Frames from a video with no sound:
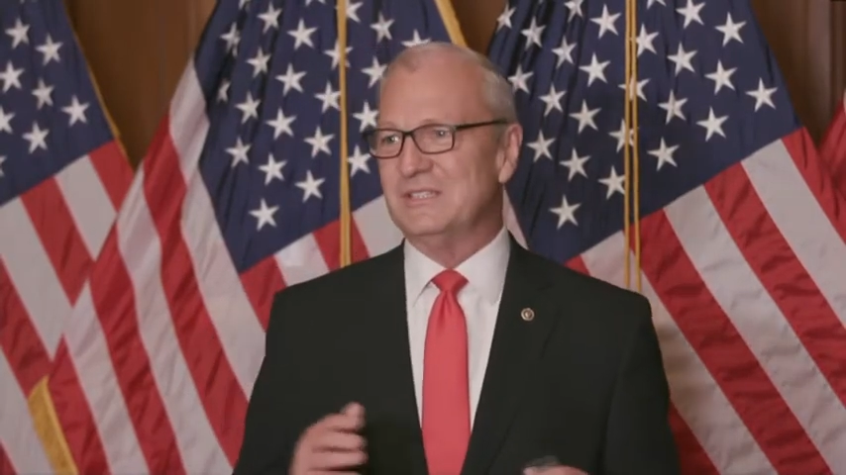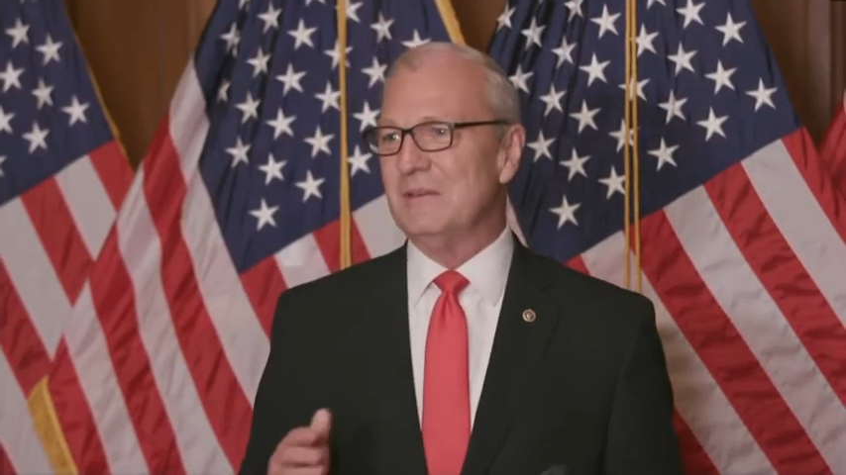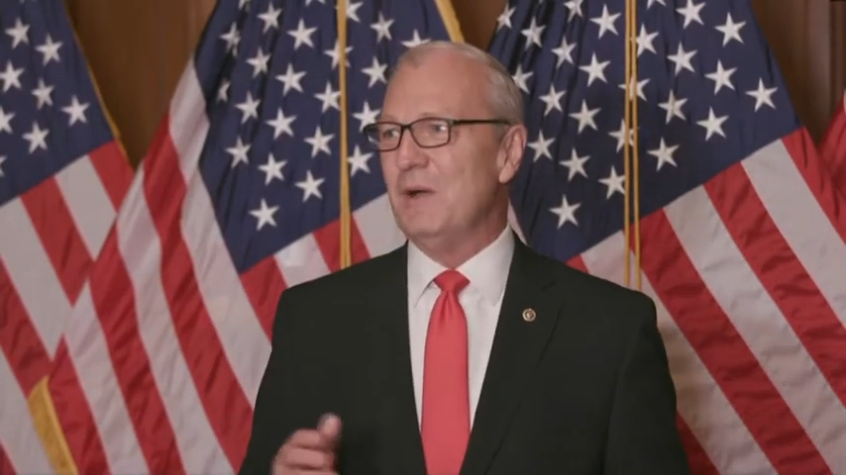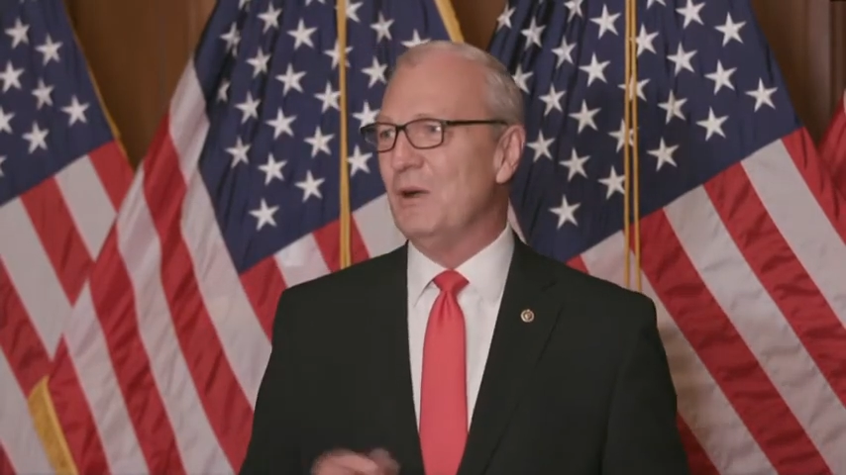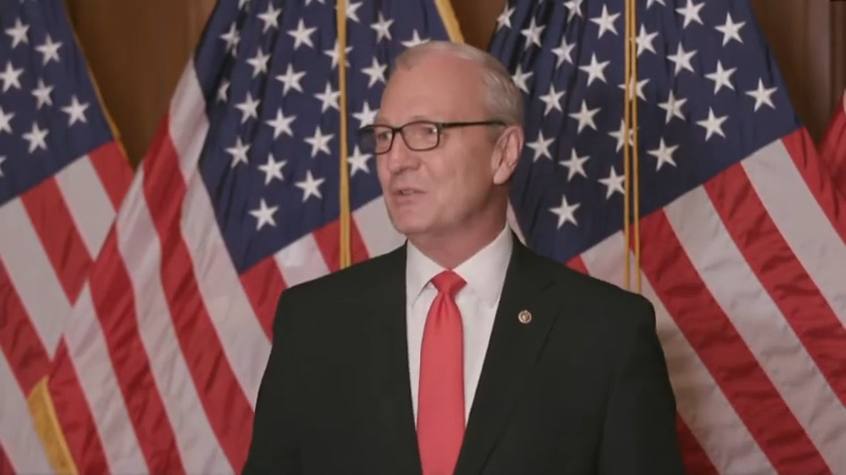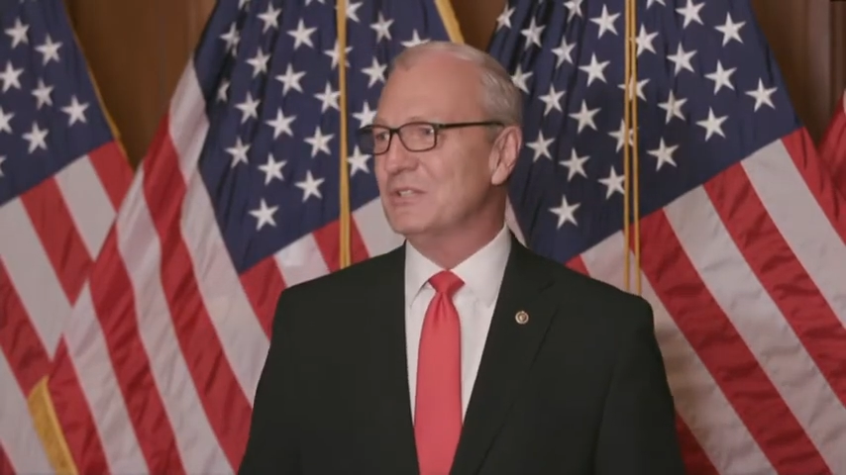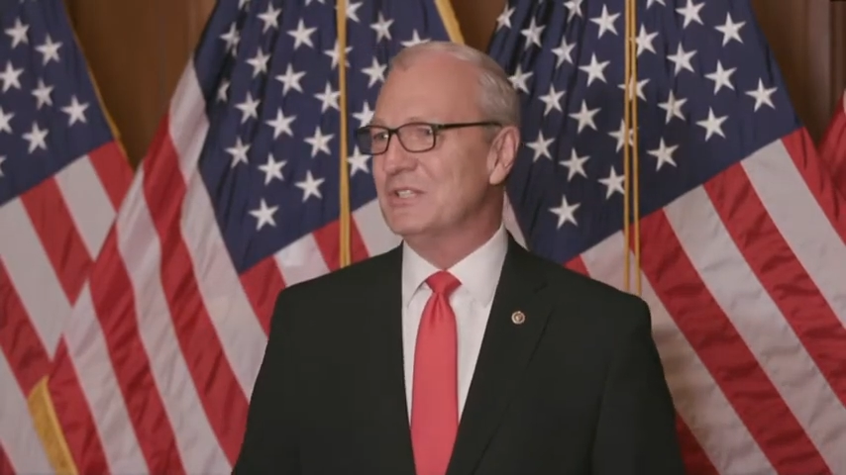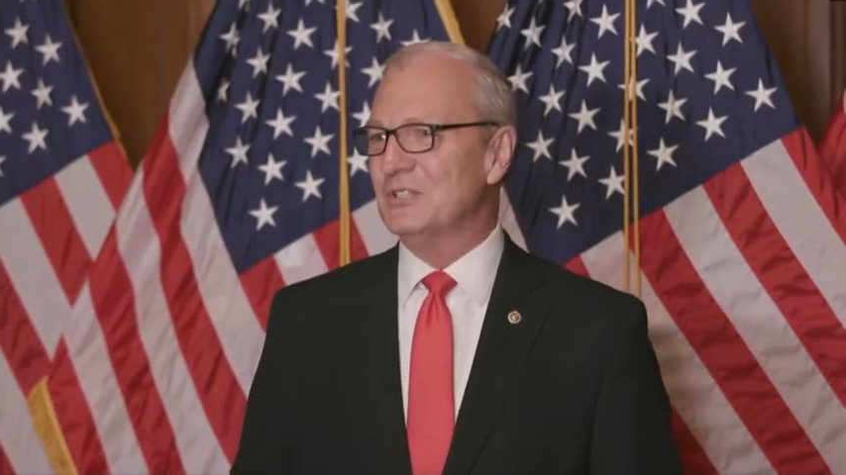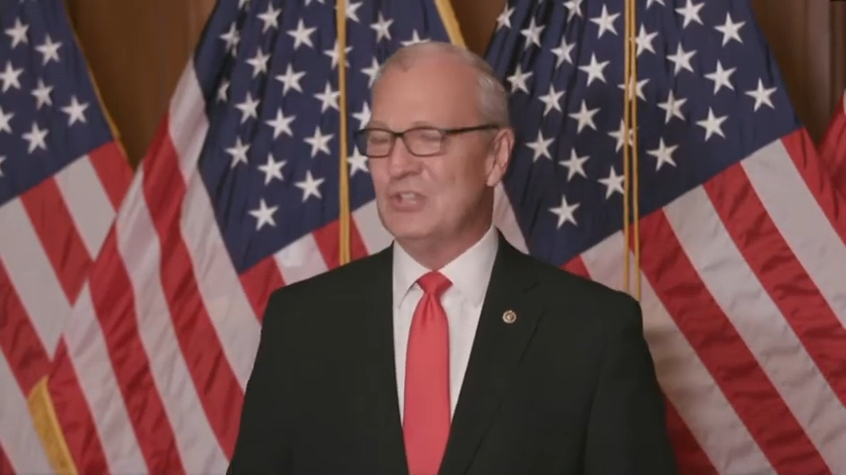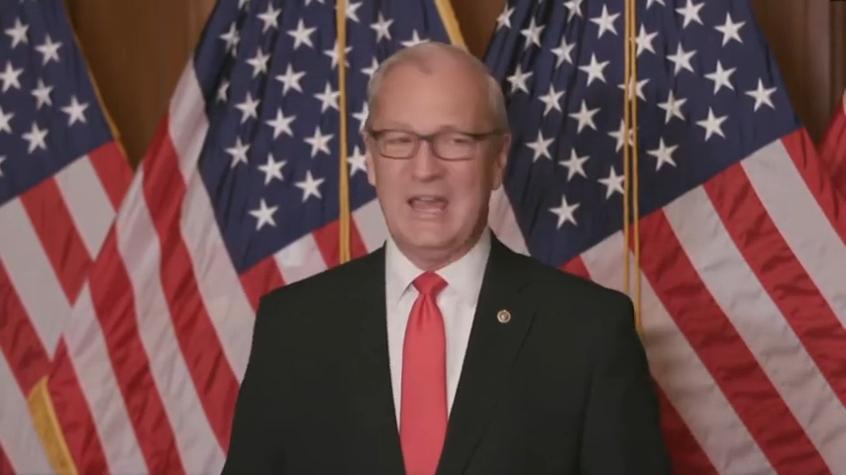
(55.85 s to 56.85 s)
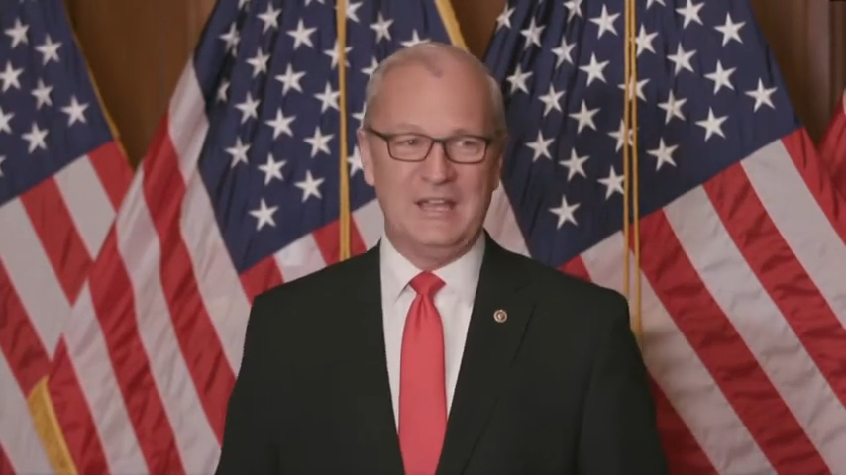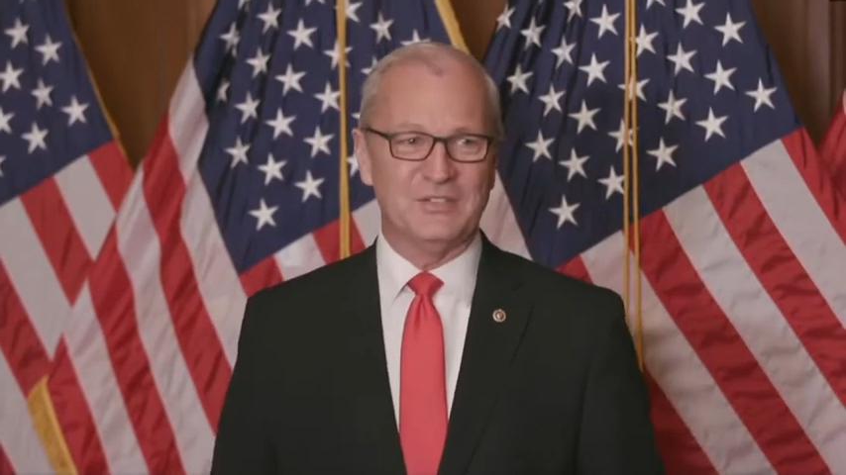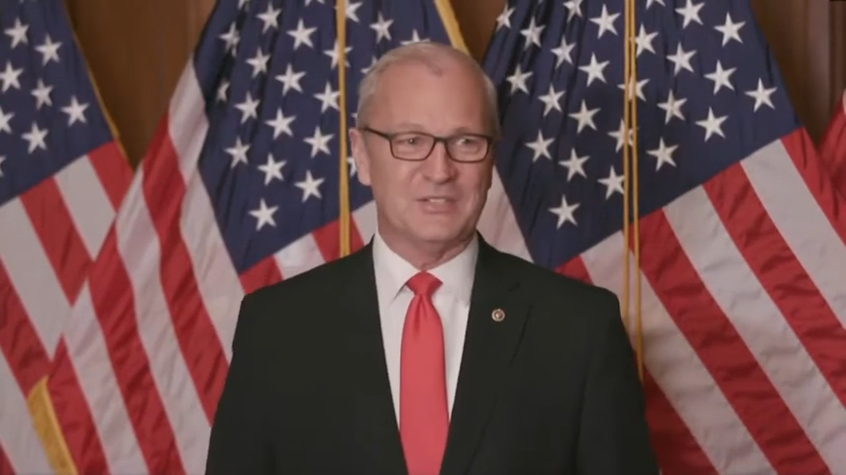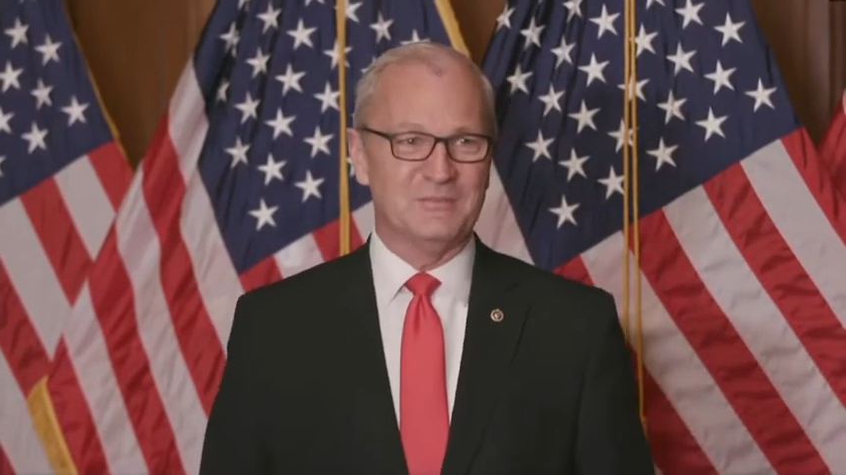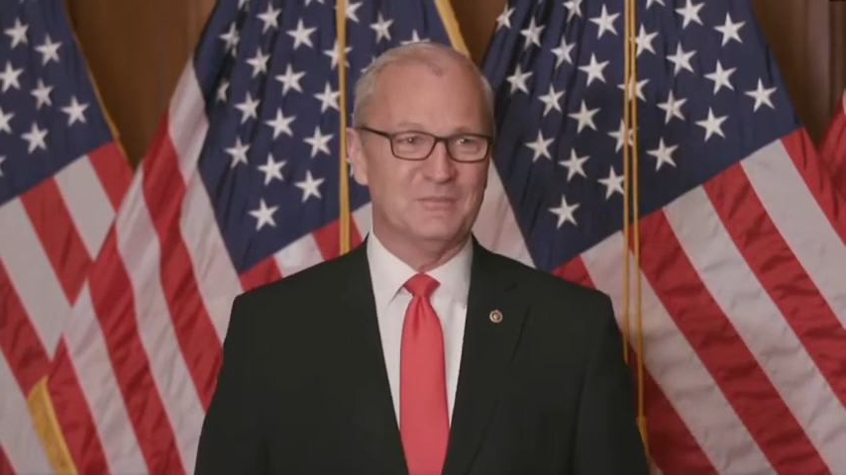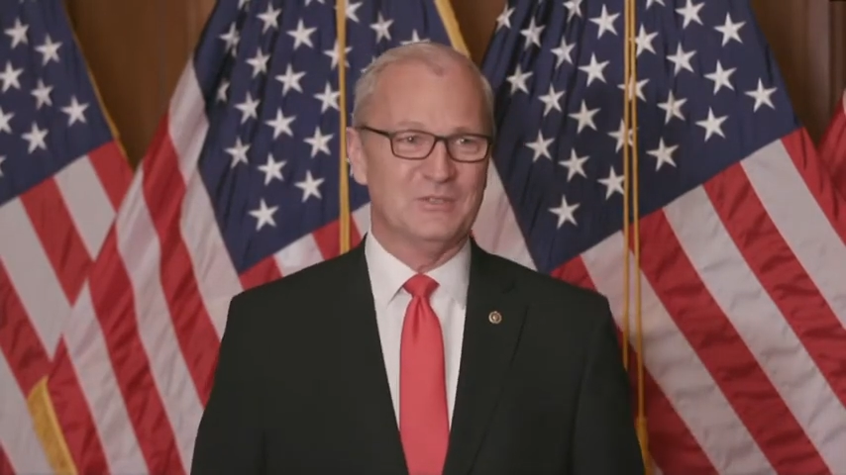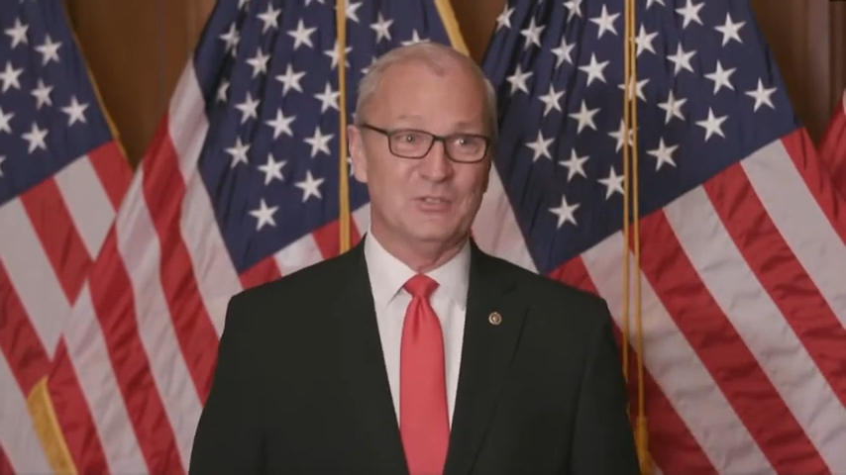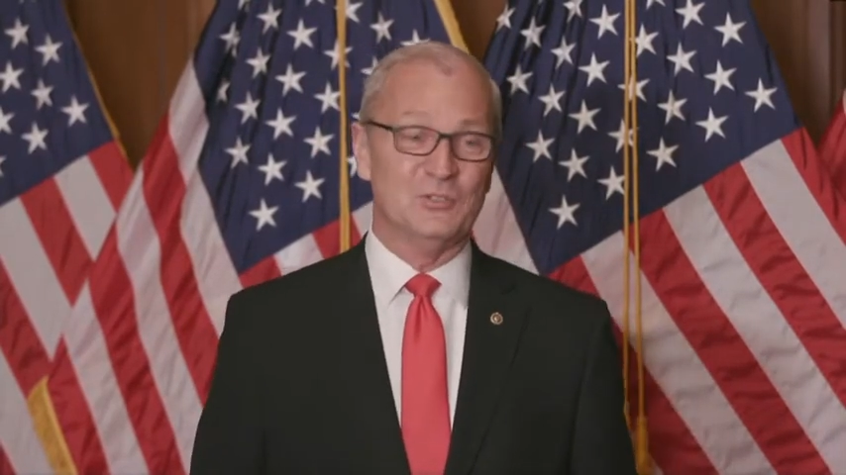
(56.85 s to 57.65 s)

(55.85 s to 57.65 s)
somehow suggest, there's